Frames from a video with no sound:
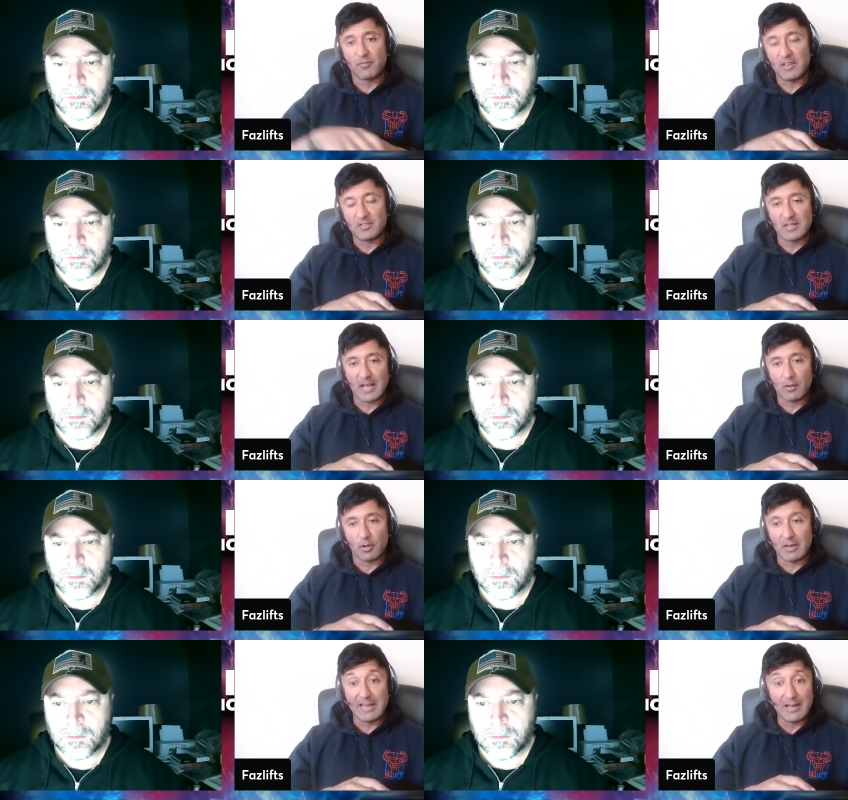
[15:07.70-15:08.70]
Speaker 1: face down
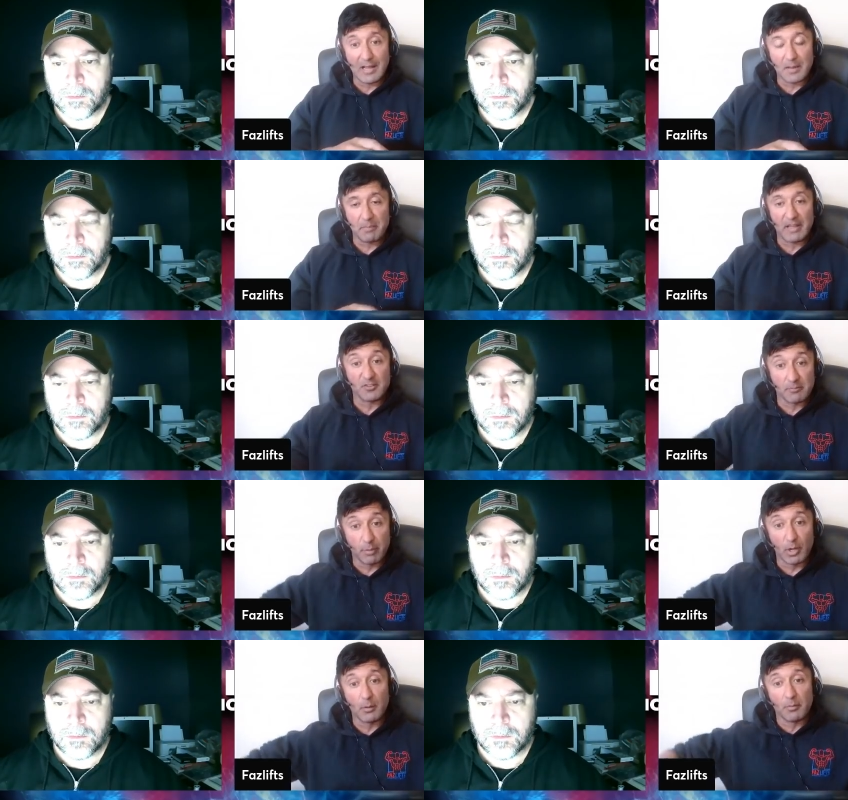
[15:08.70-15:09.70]
on an incline bench
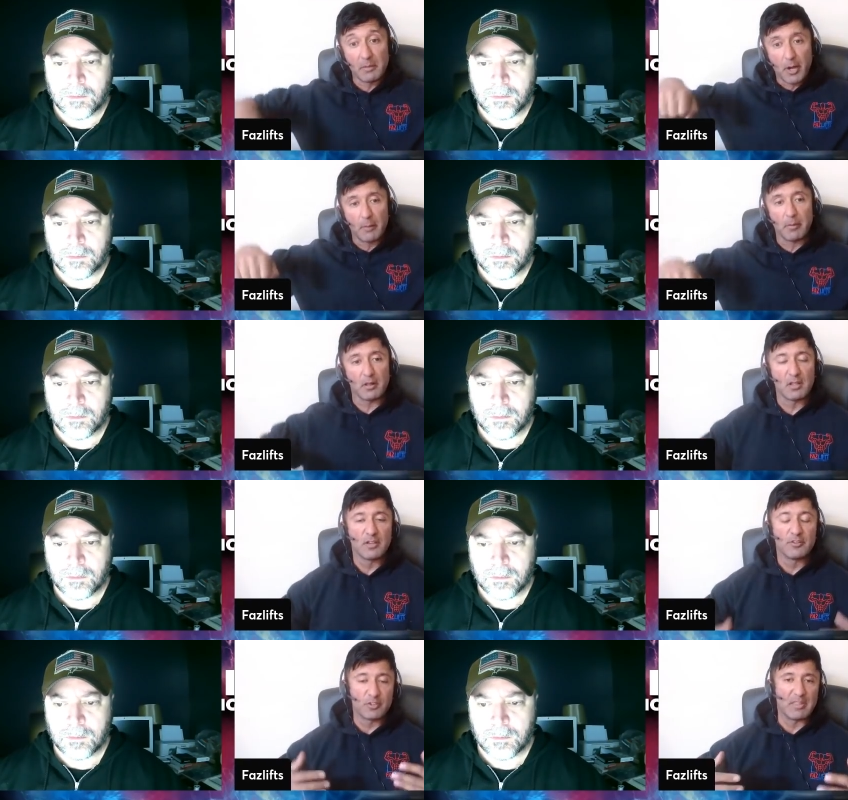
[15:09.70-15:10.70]
and pulling up with a barbell
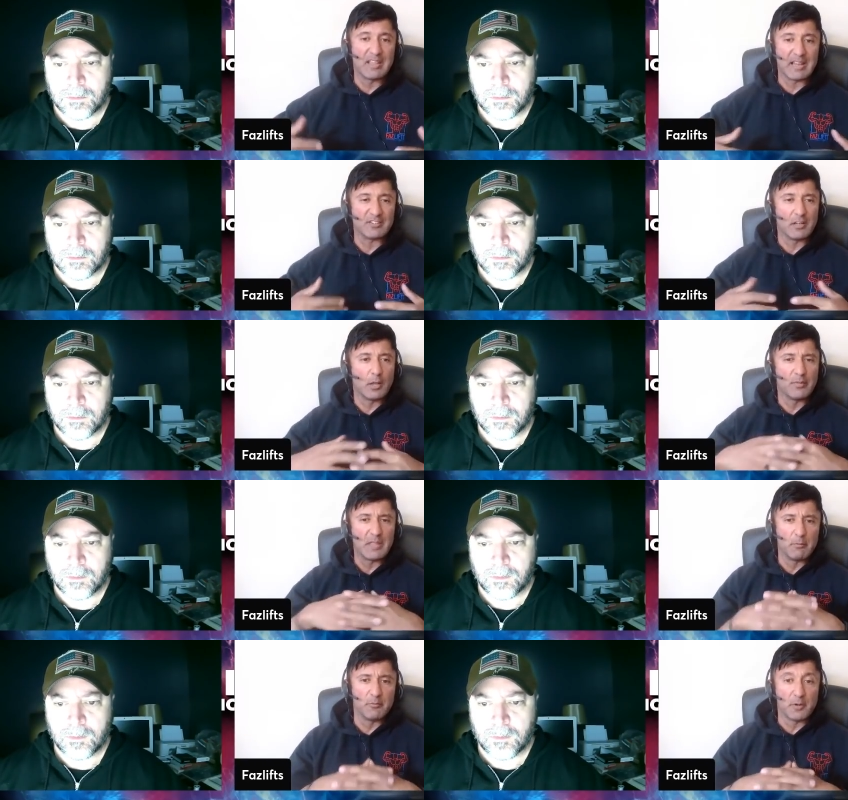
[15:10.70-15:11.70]
so they can actually load
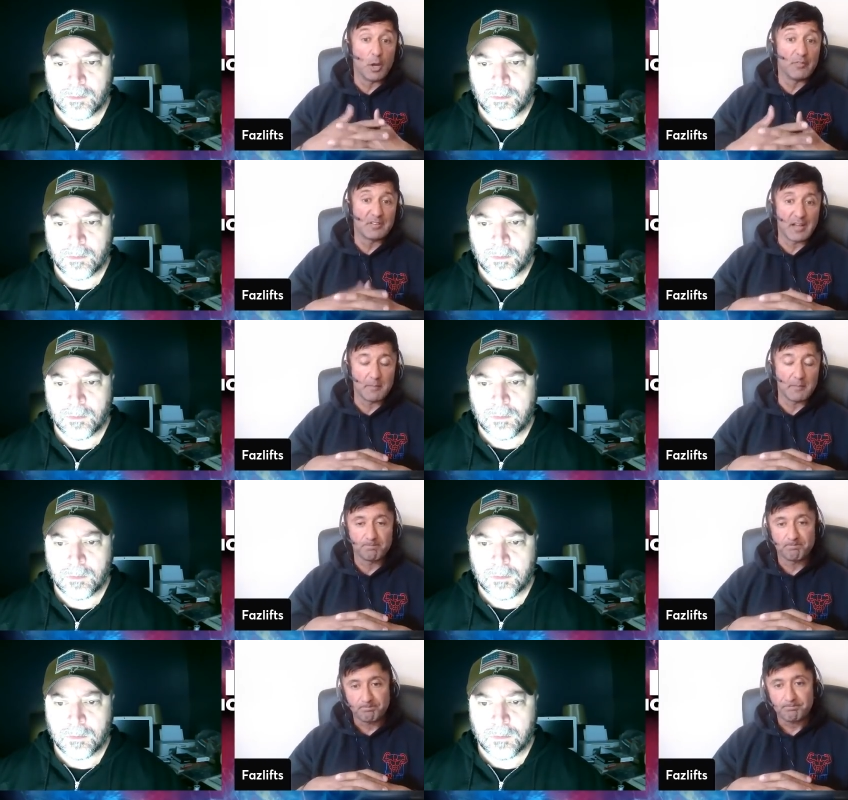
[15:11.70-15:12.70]
that movement over time.
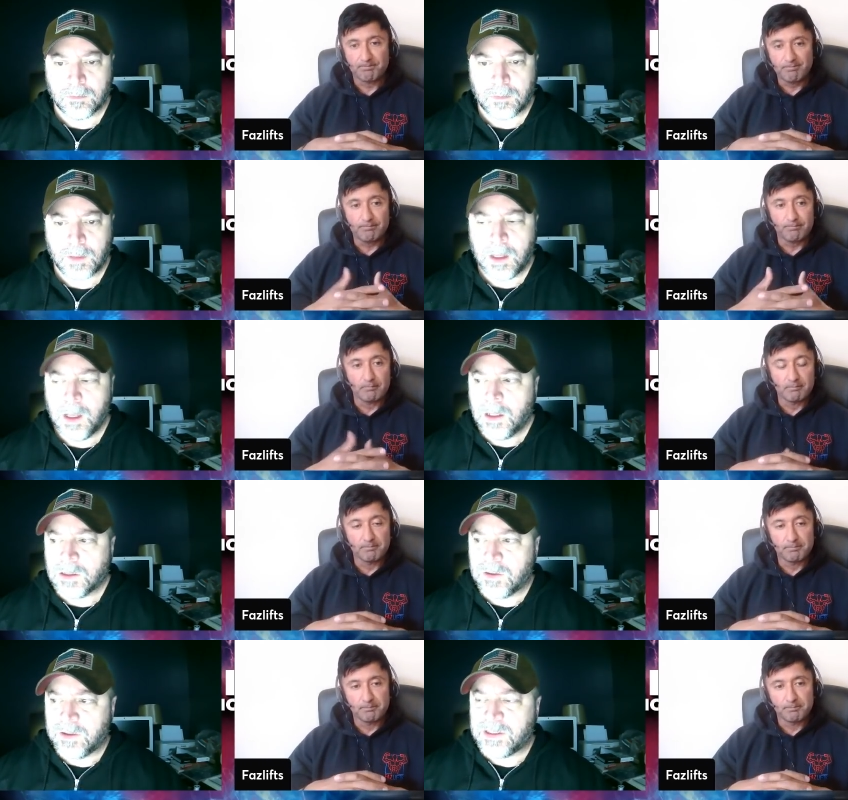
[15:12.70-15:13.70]

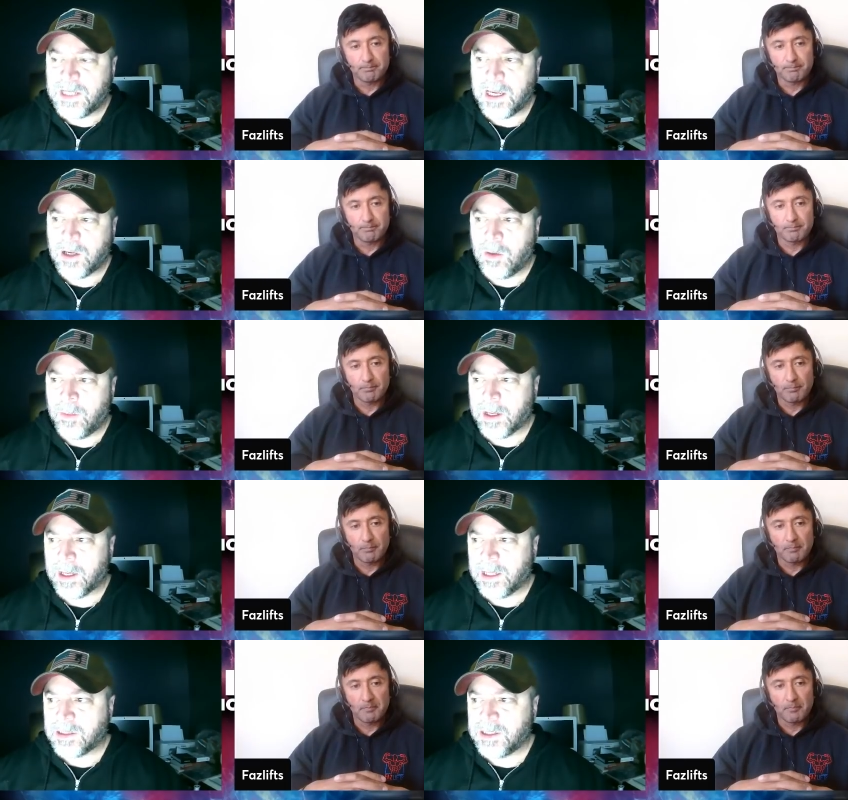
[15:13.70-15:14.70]
Speaker 2: So the take home, I
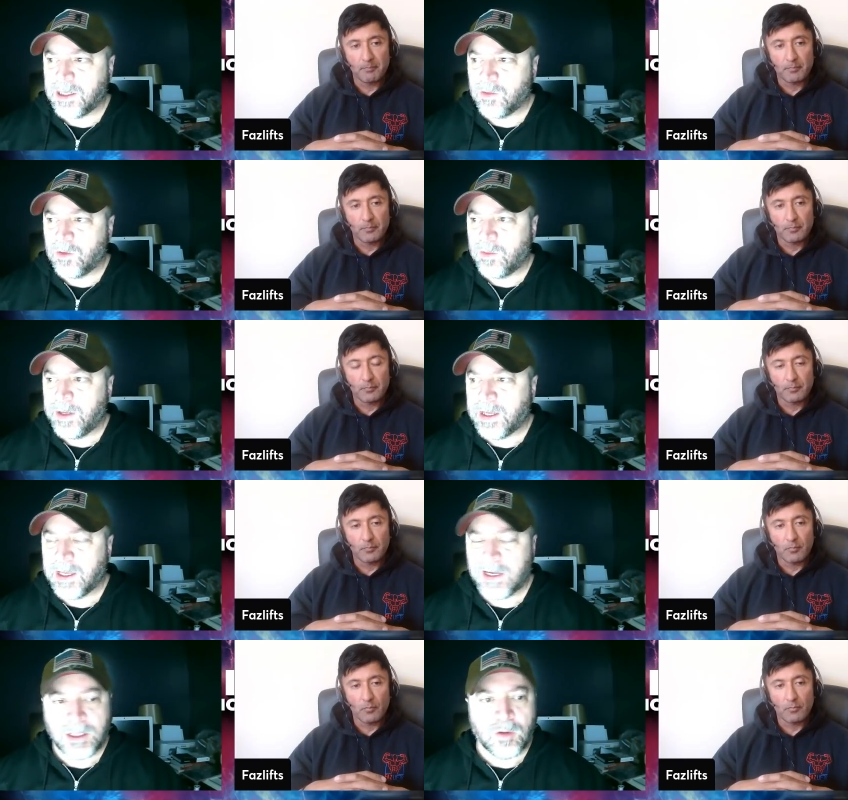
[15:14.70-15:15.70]
guess, here would be
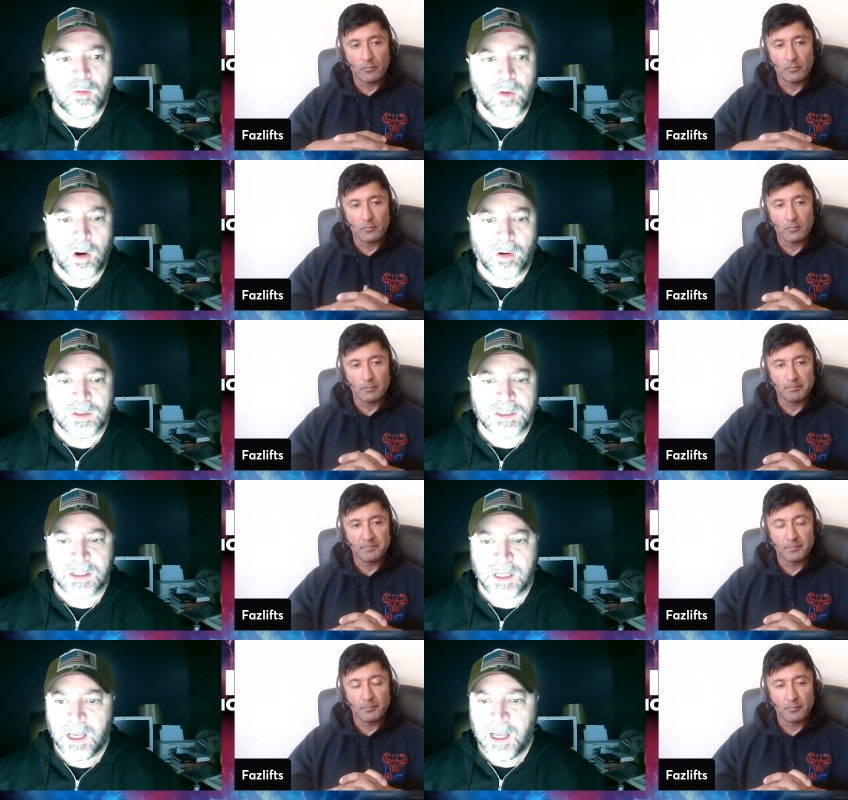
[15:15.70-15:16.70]
get in your
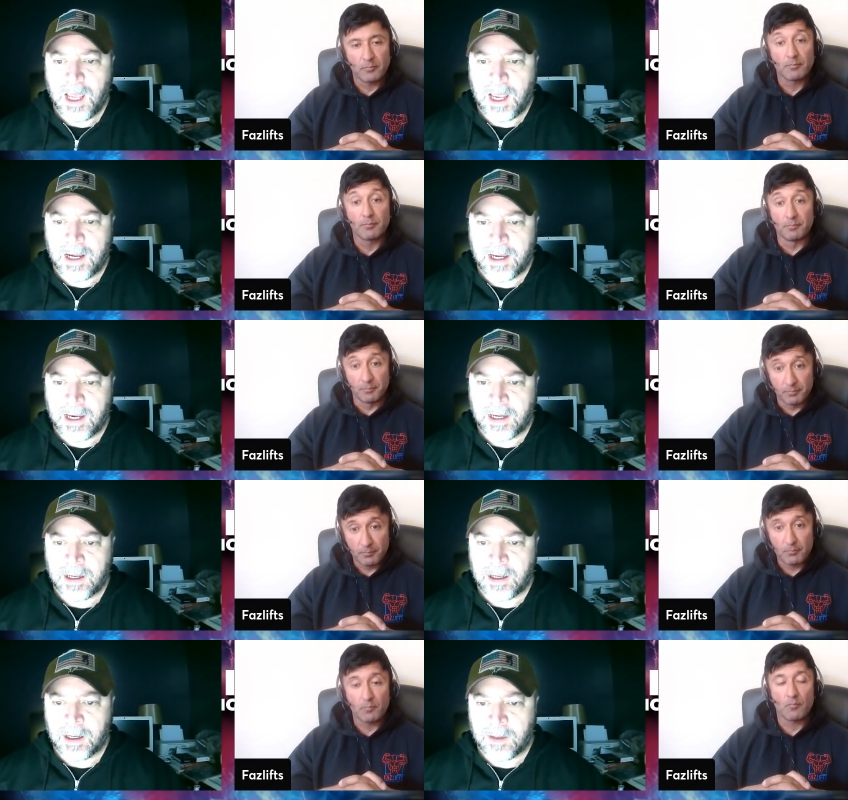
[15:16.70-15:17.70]
rows and hmm. then
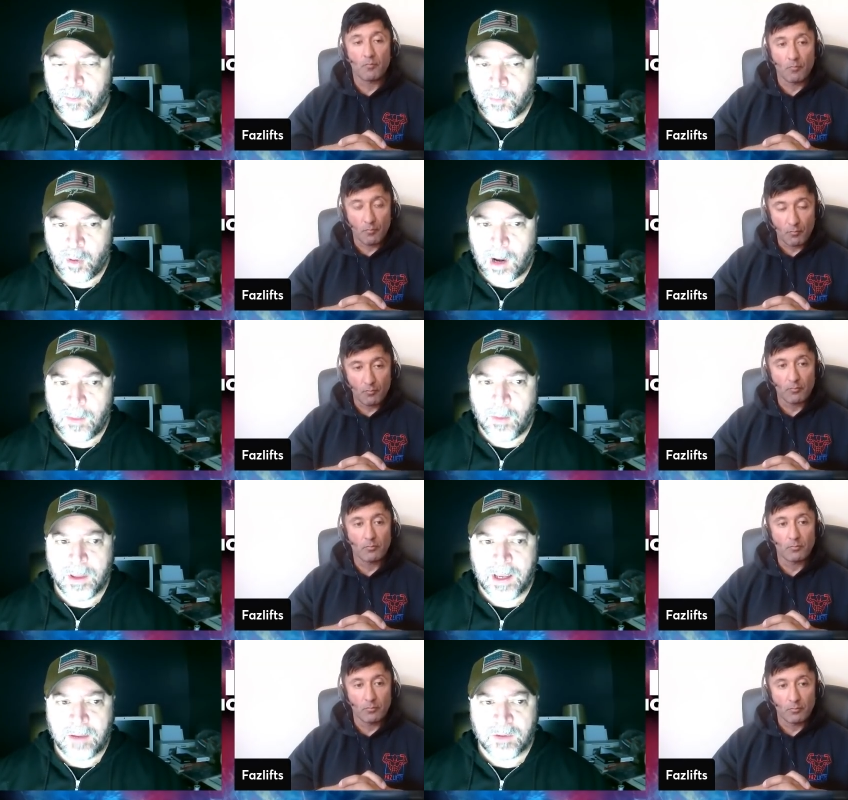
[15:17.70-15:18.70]
uh,
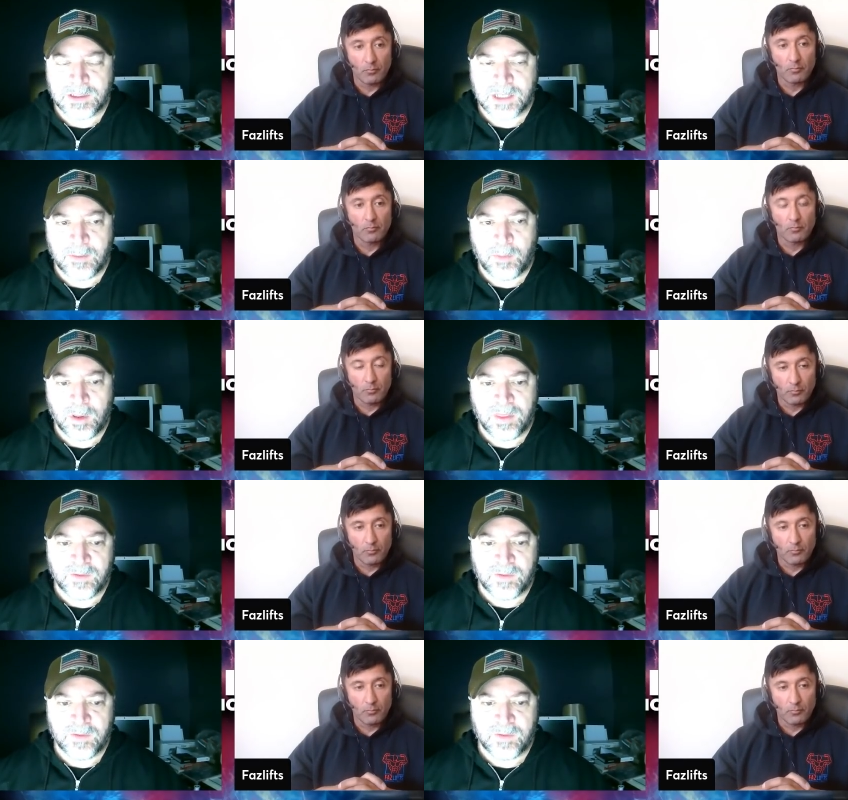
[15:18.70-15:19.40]
probably I would say both